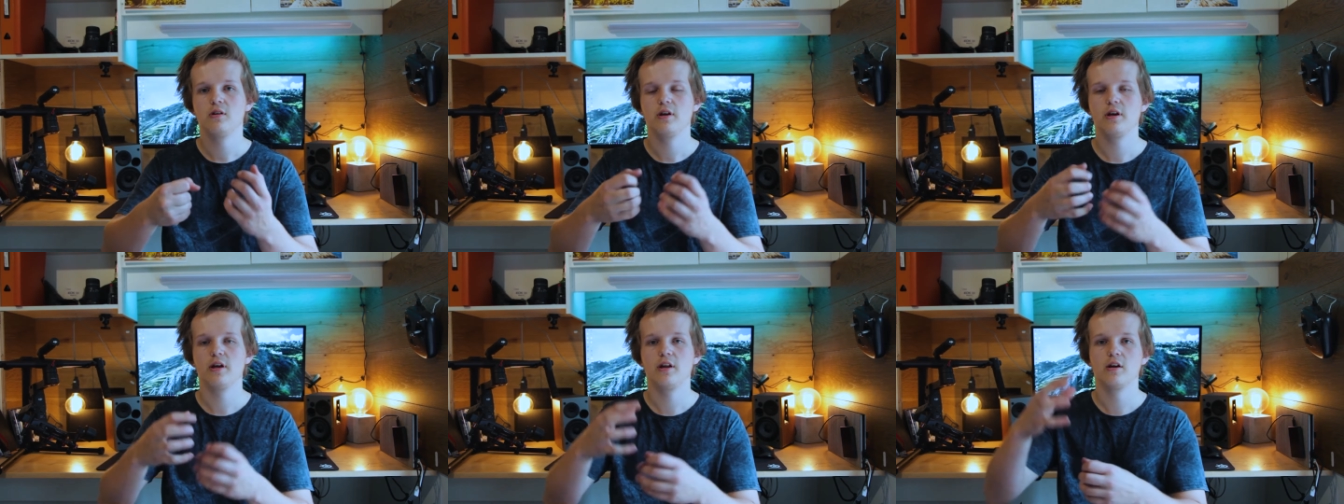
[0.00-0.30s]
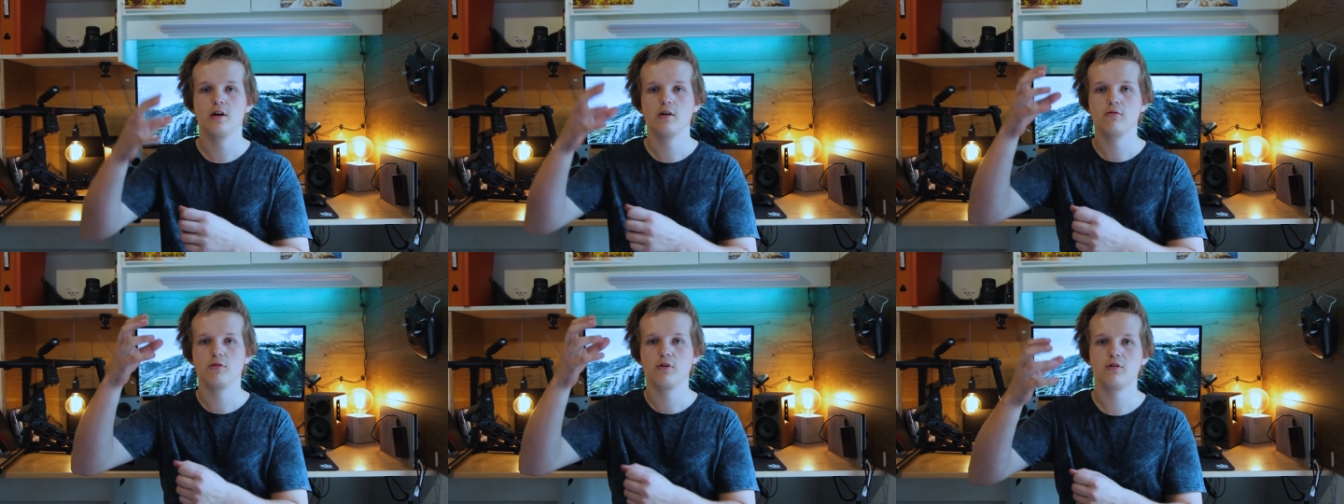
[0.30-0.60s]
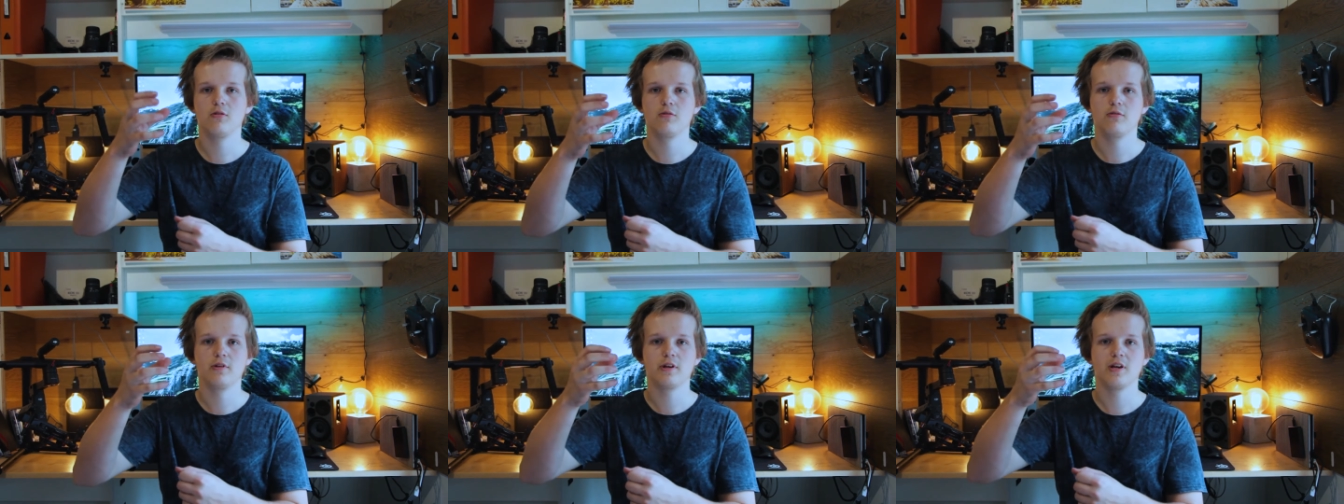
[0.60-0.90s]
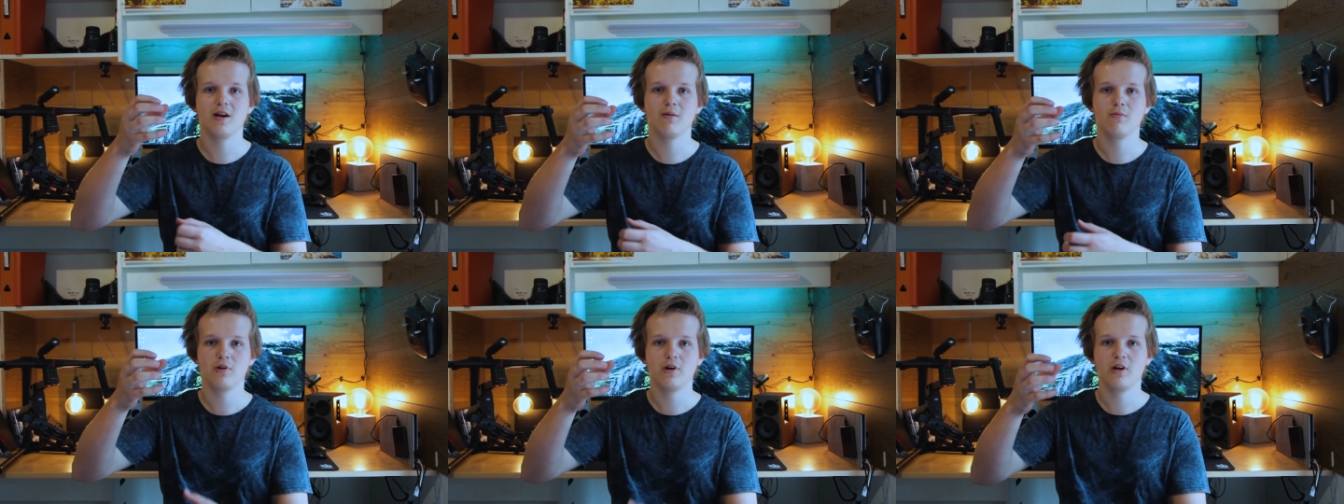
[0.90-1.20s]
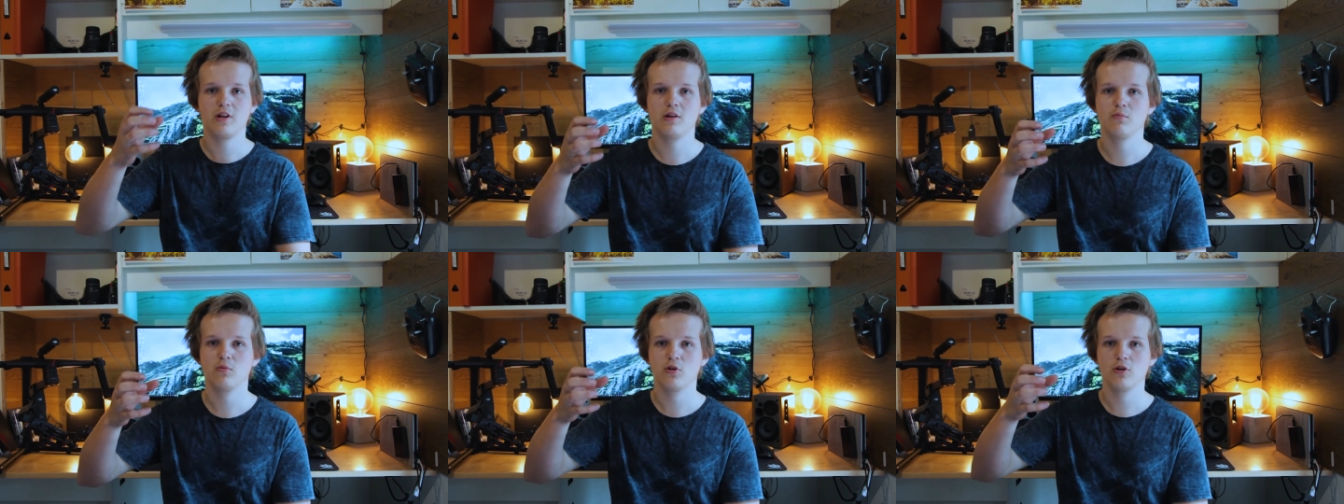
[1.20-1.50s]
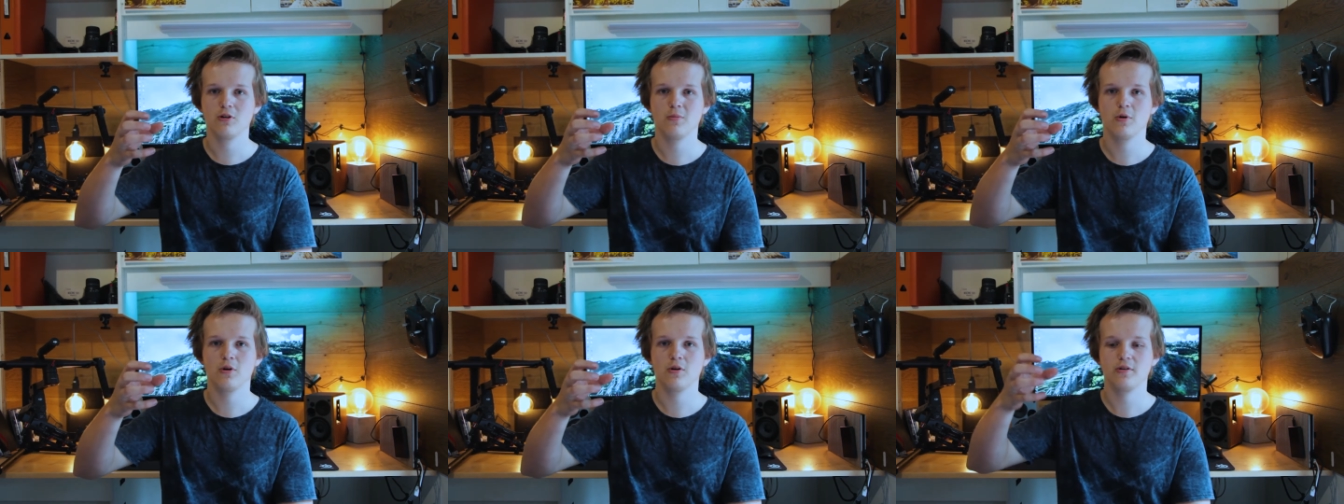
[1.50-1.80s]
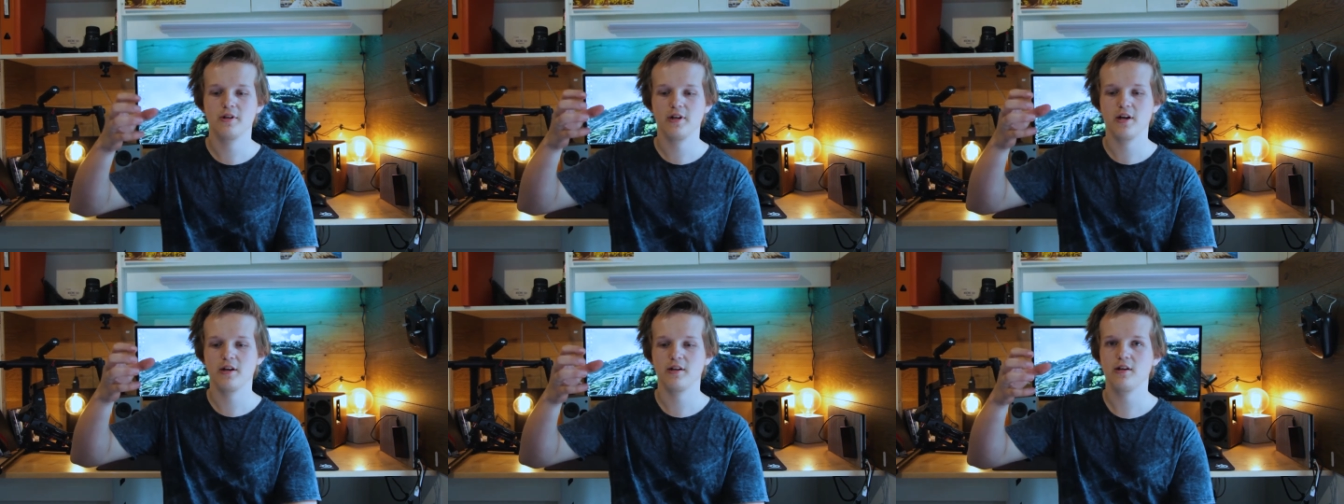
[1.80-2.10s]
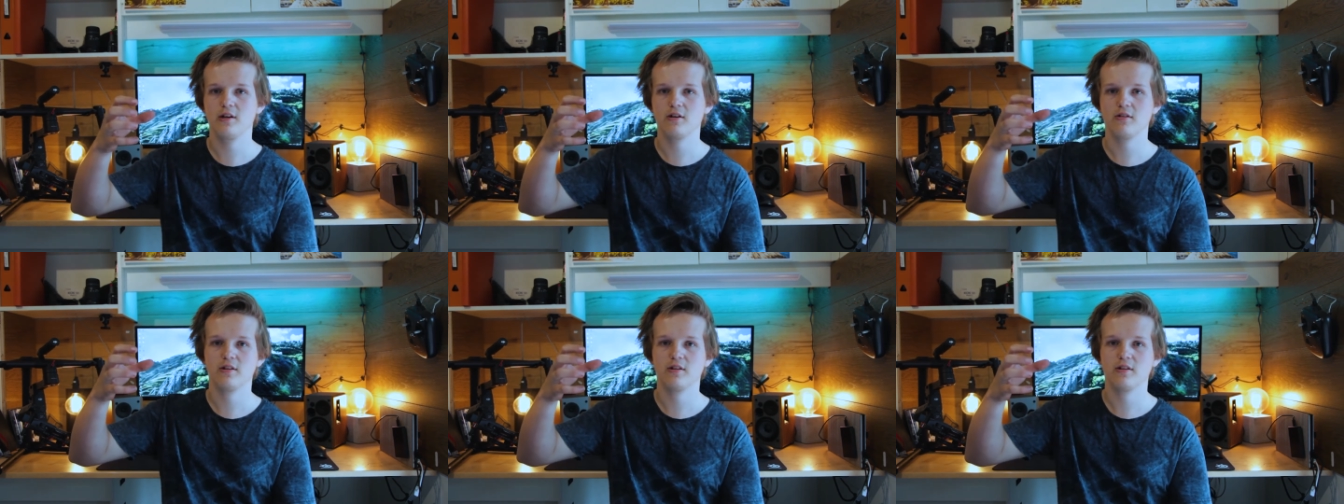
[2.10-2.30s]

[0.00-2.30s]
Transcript: and I would hold the camera and the monopod down here